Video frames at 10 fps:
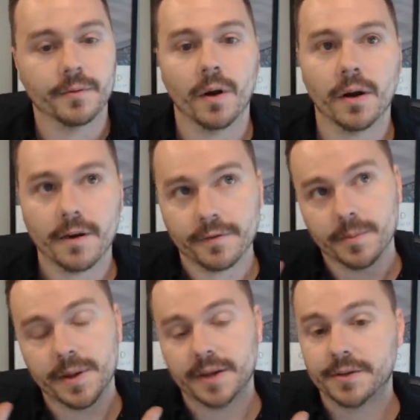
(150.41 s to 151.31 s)
One offer
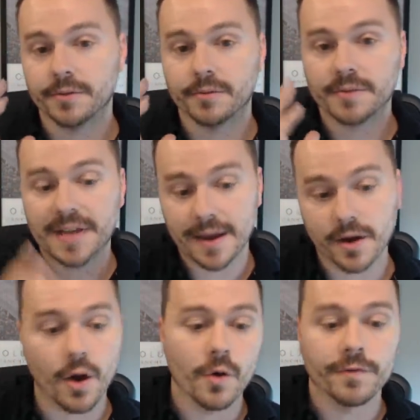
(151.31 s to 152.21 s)
being to take
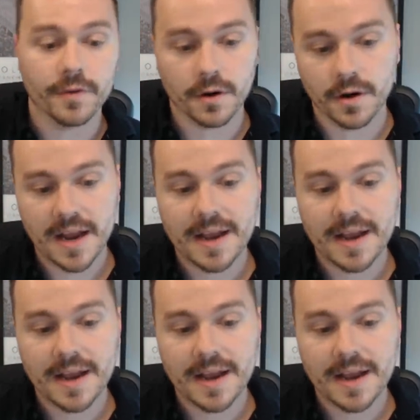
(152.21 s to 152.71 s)
over